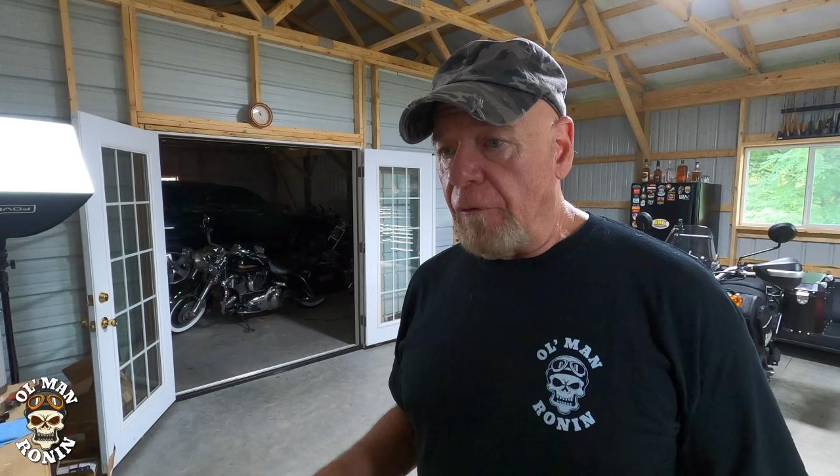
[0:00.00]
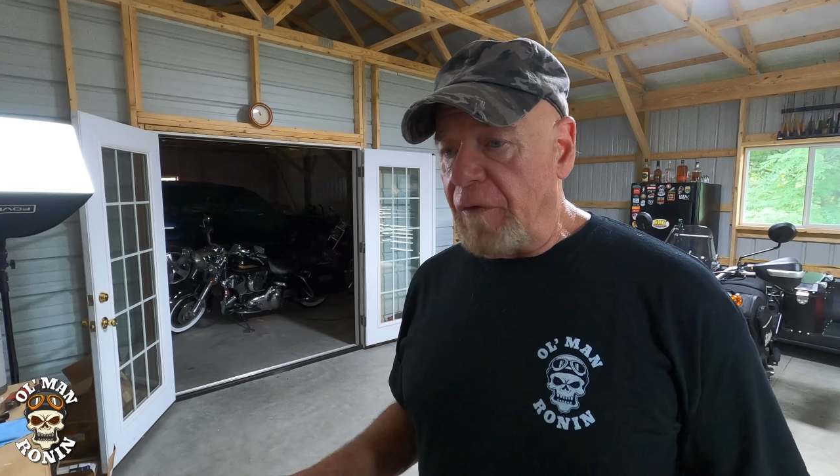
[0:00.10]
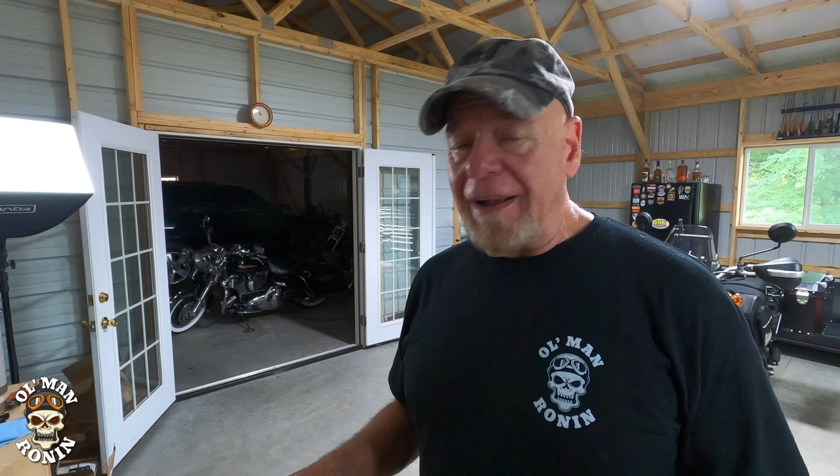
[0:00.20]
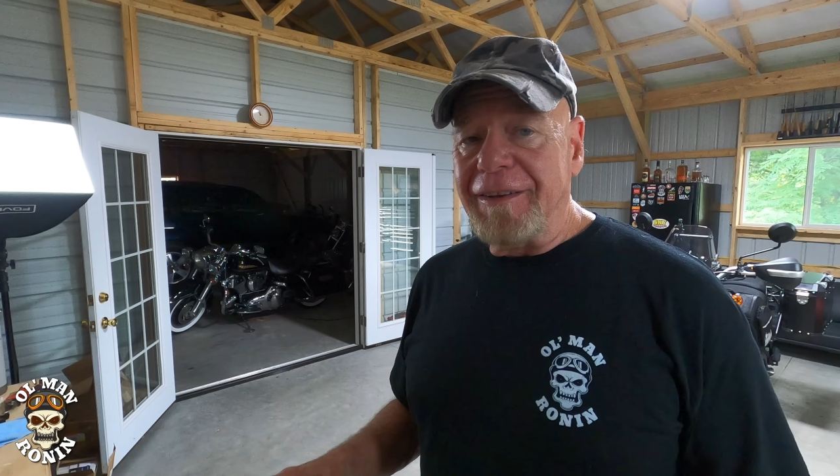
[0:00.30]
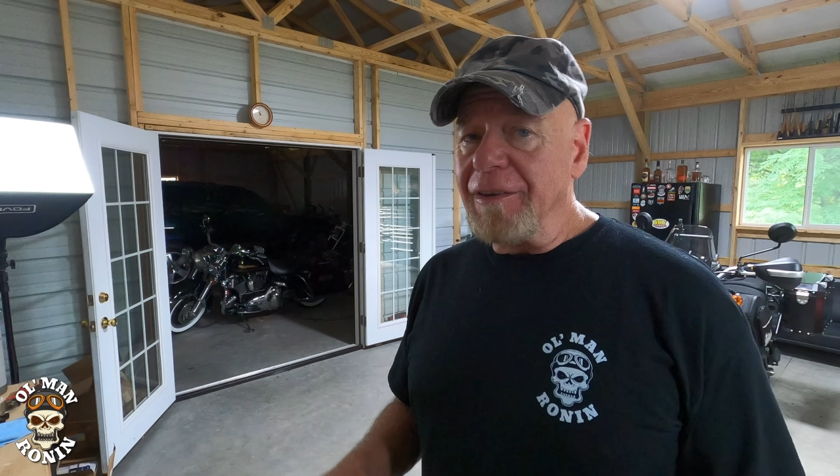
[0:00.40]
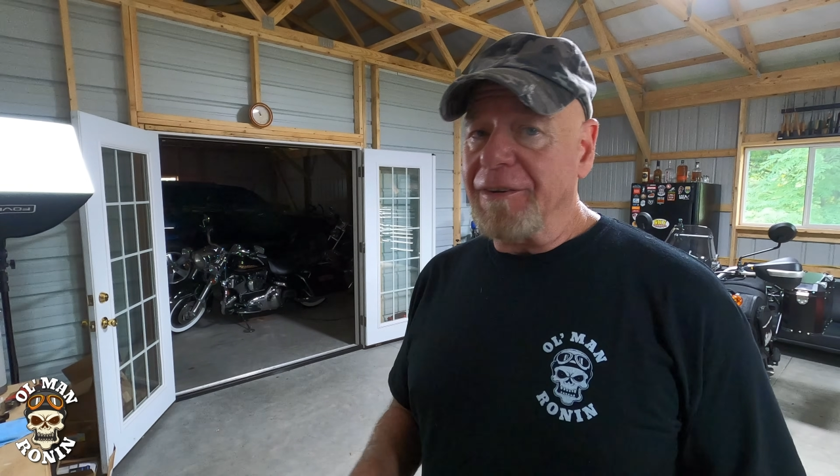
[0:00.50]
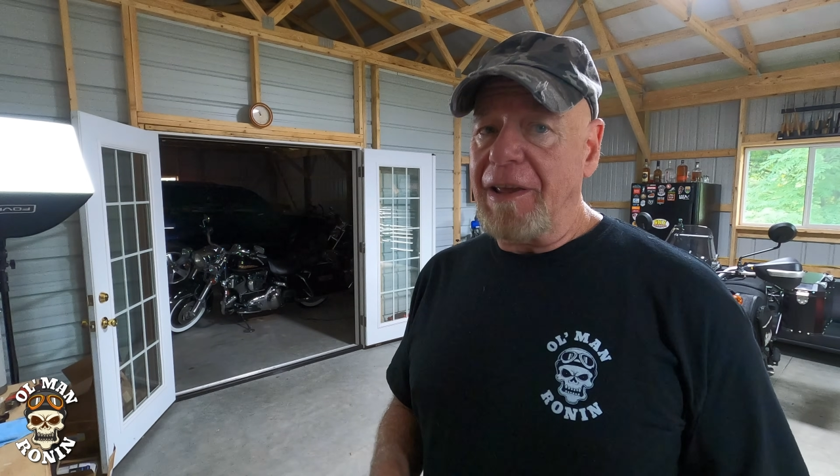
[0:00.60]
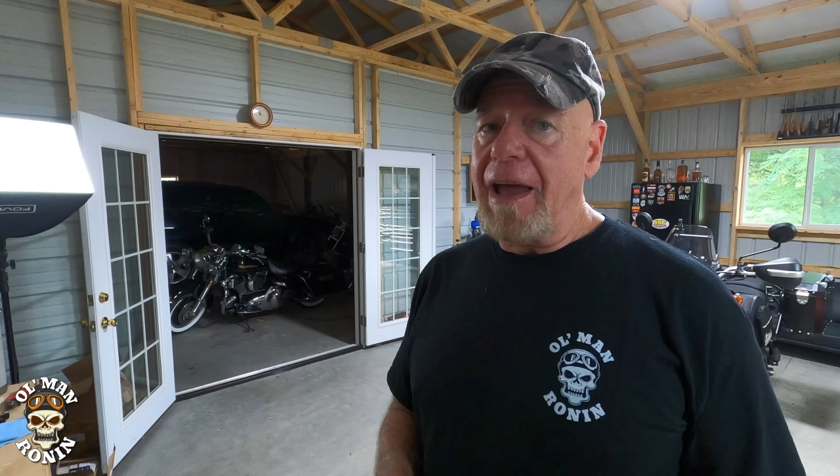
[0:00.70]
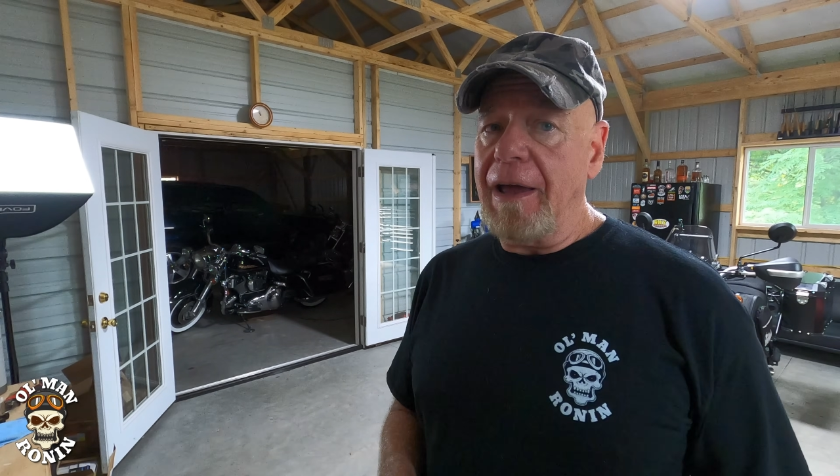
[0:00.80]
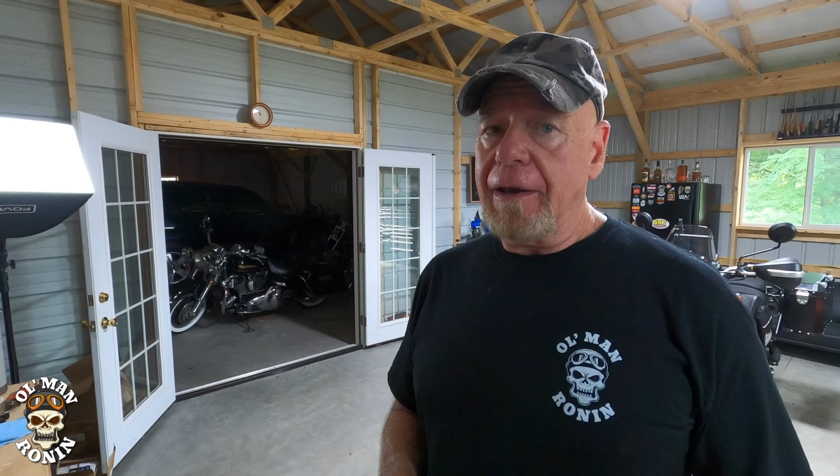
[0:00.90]
In fact, it
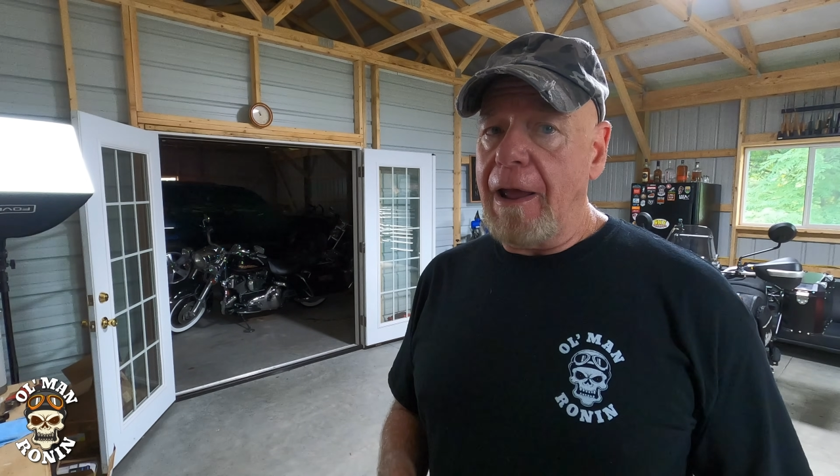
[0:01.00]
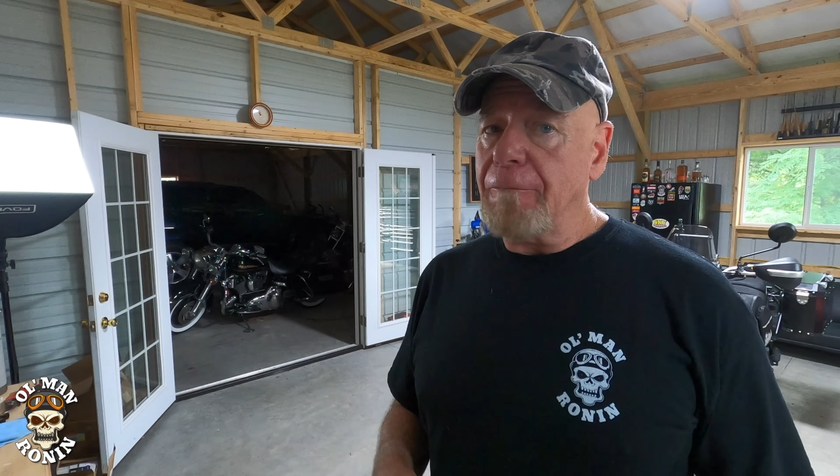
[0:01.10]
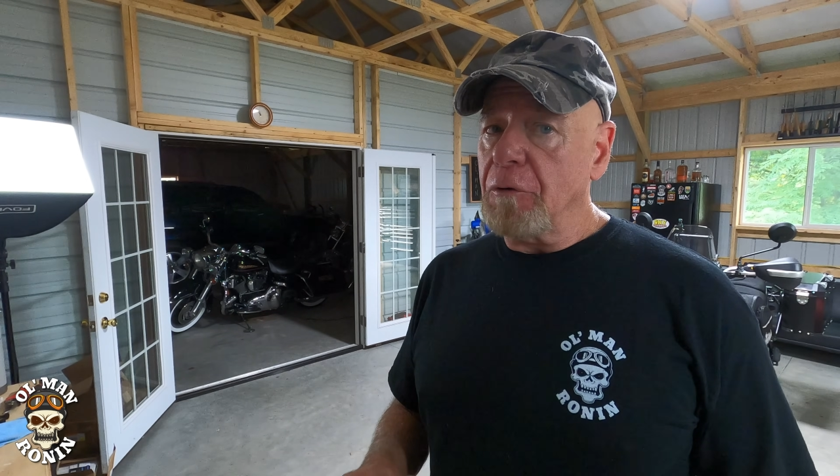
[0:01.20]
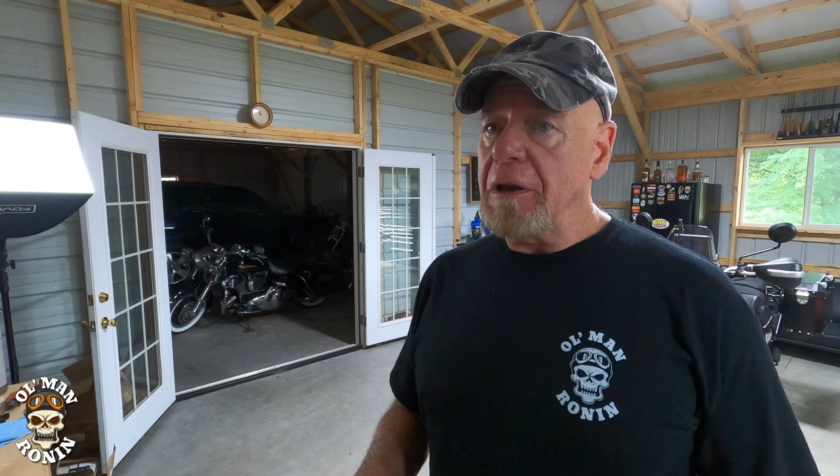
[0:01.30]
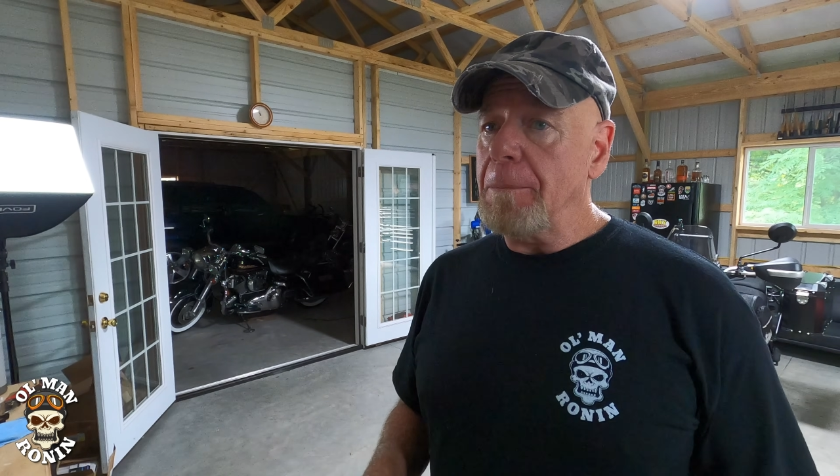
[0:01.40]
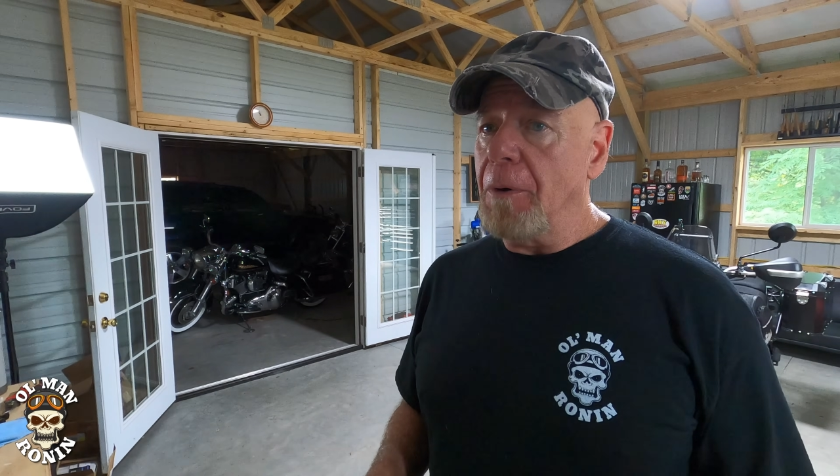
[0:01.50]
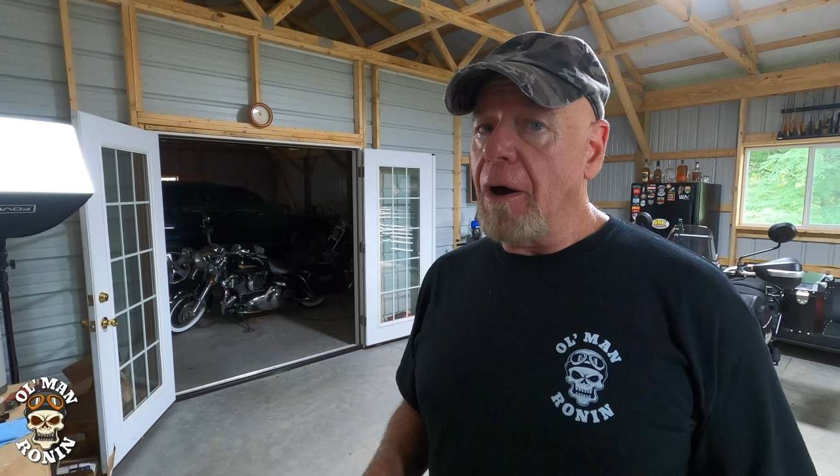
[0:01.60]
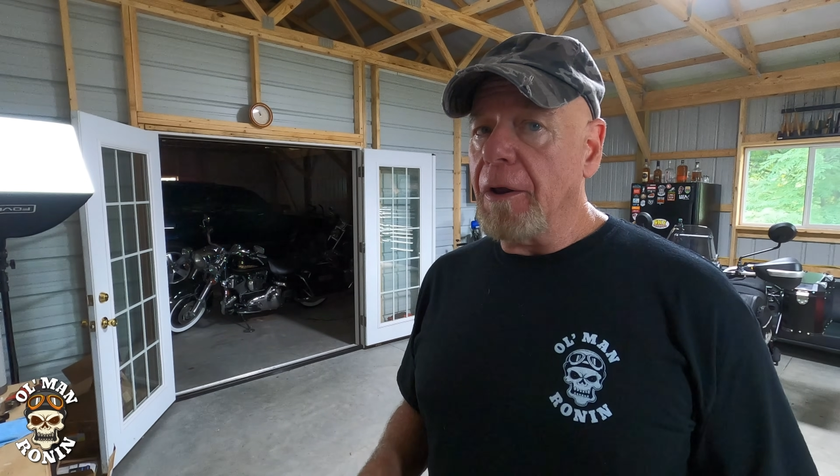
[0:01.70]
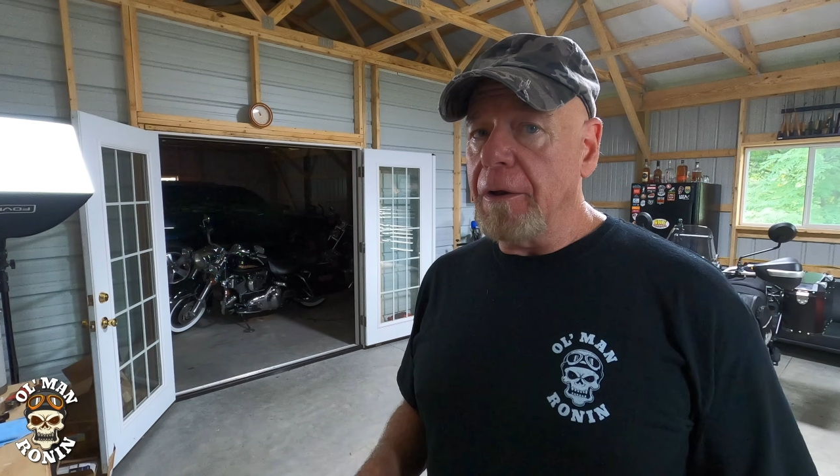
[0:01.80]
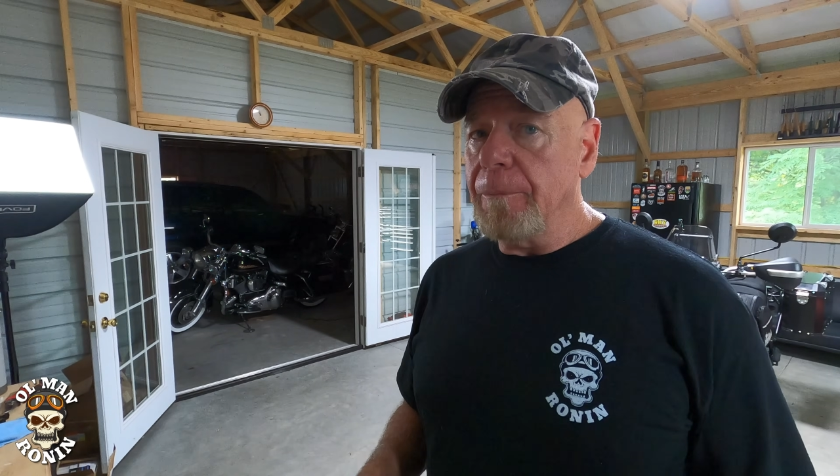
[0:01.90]
sat after he
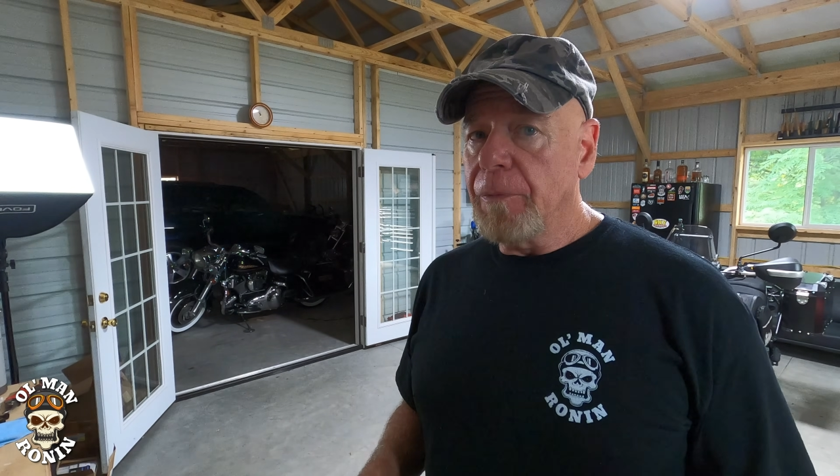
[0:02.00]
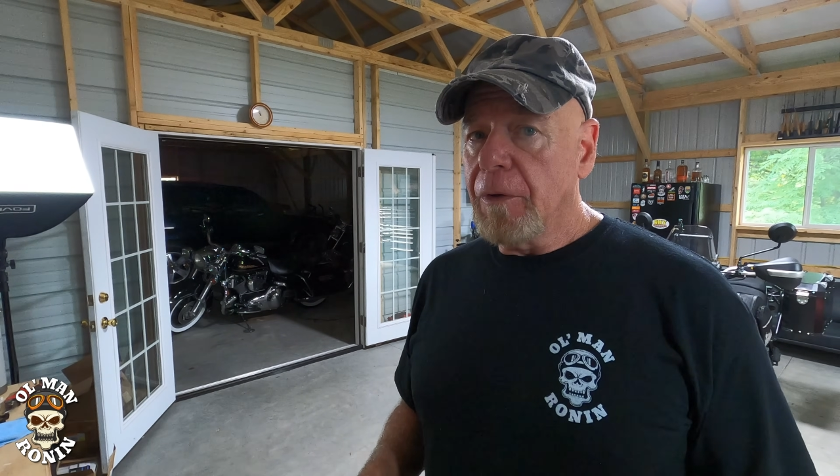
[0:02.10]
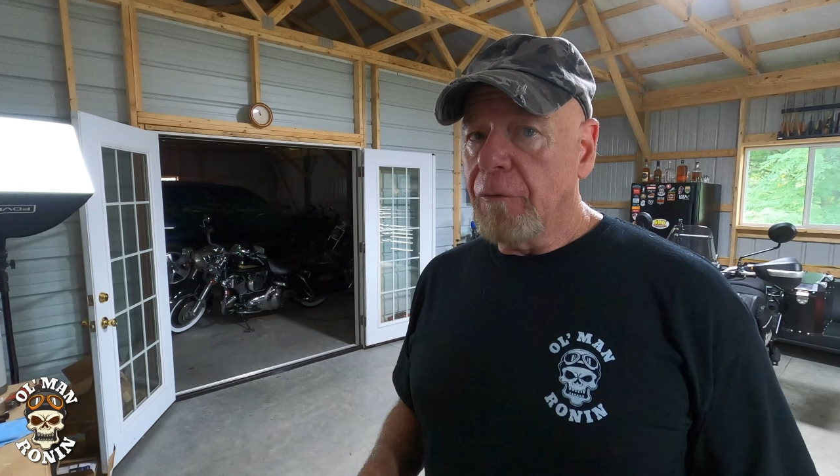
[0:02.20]
bought it